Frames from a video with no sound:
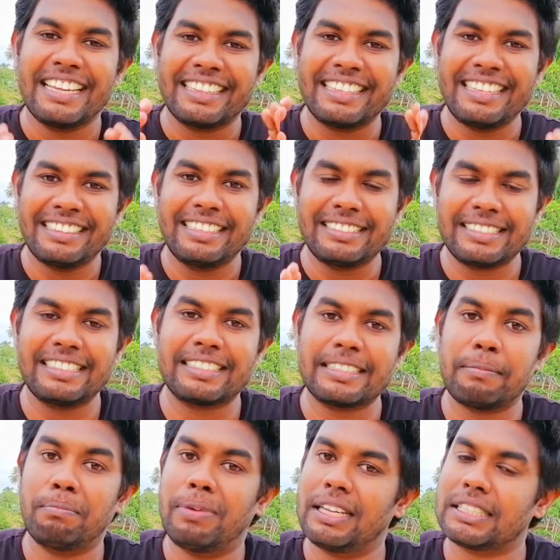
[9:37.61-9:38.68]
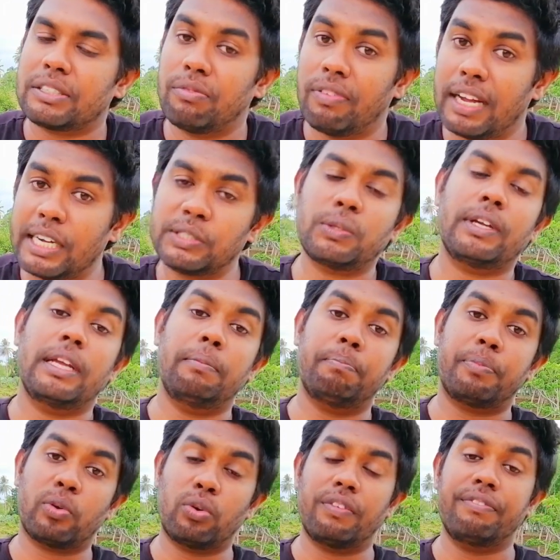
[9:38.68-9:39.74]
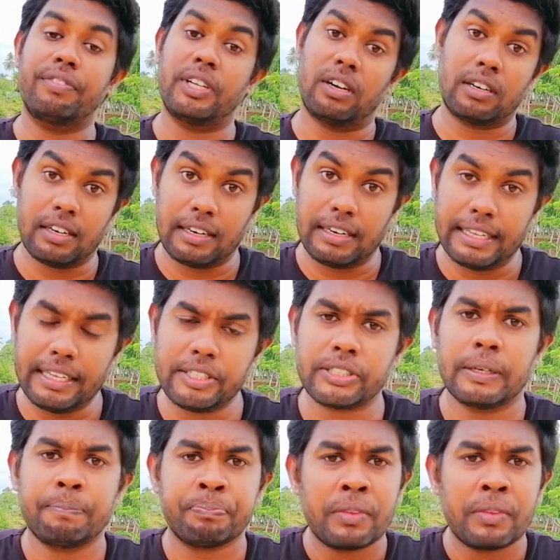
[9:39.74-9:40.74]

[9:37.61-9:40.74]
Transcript: Then this is the best way to improve your knowledge.